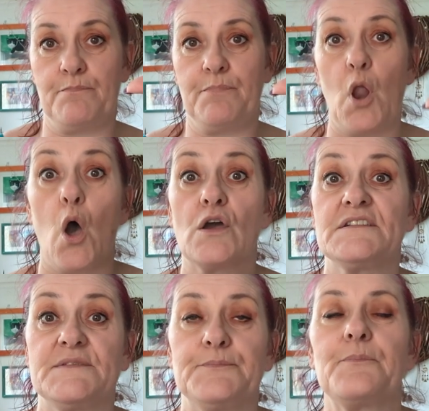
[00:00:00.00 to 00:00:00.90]

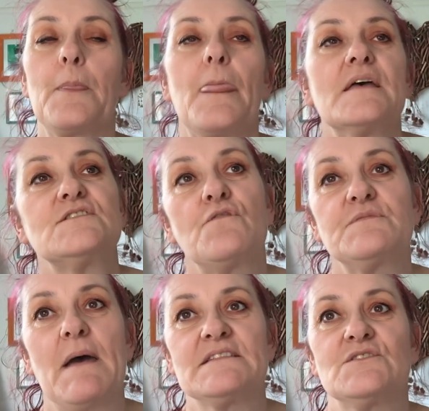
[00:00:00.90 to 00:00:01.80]
blocks,
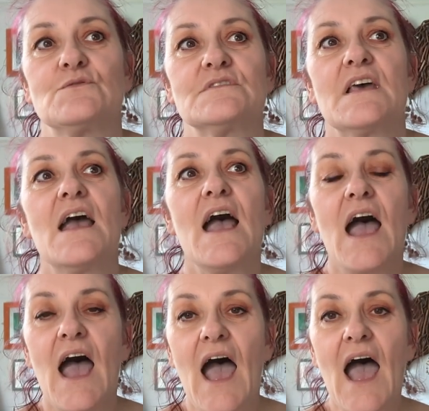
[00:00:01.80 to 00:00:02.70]
soft pastels.
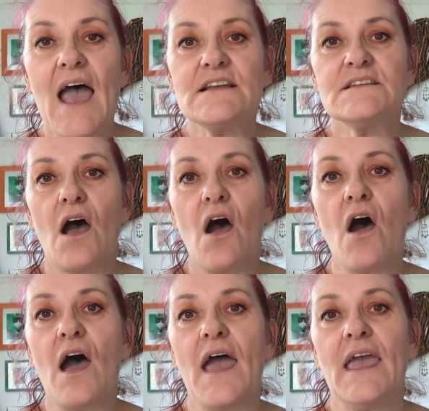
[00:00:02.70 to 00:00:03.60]
And
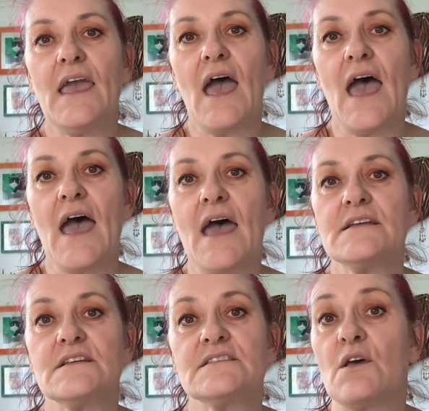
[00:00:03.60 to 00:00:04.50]
I
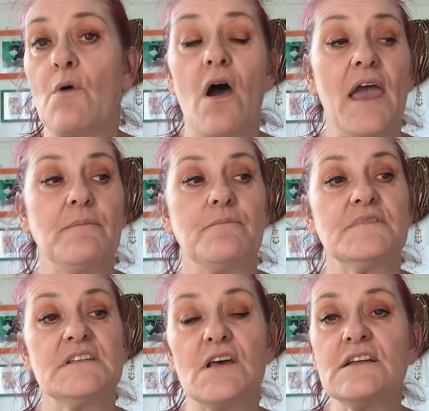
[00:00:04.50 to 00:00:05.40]

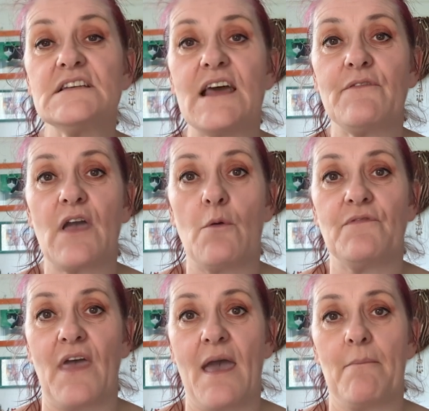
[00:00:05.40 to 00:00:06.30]
decided to have a go
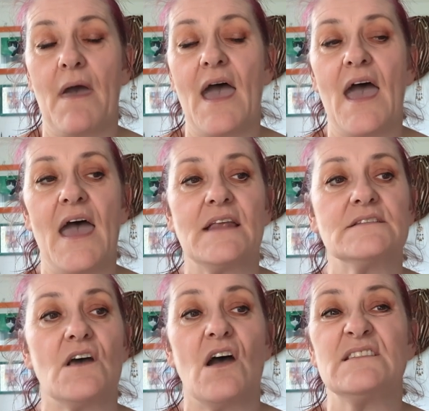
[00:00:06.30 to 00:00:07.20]
with them,
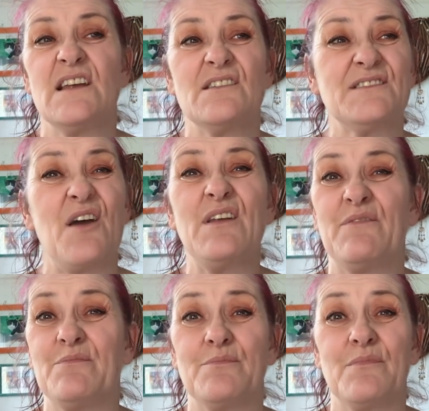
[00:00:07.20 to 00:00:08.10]
and I
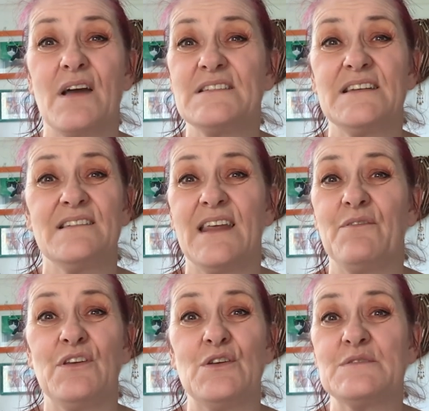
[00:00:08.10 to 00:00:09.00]
didn't
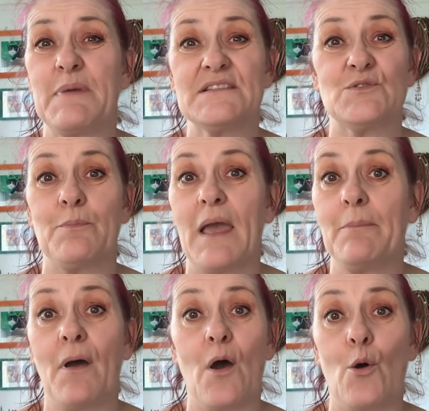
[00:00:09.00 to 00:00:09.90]
even use pastel
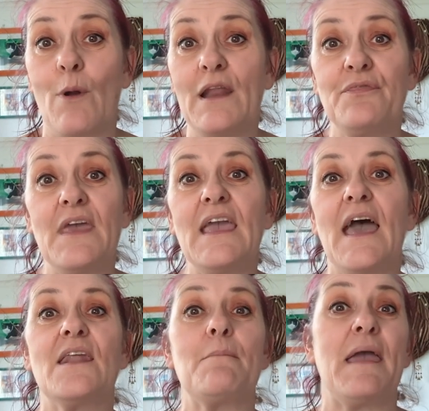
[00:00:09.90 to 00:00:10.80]
paper or anything, and I